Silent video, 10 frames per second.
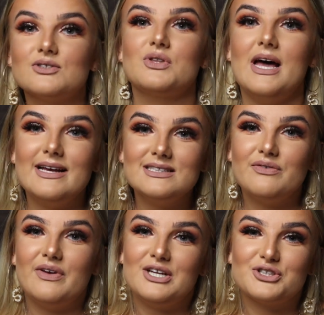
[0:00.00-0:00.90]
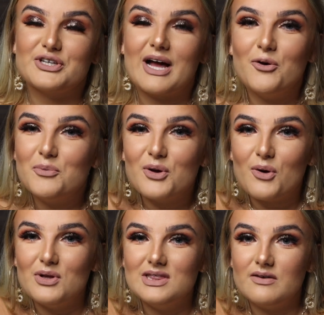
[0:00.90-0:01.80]
So that is the finished look. I hope you
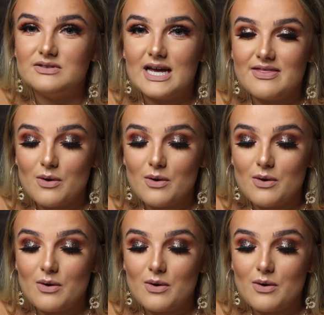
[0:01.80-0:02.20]
all loved it.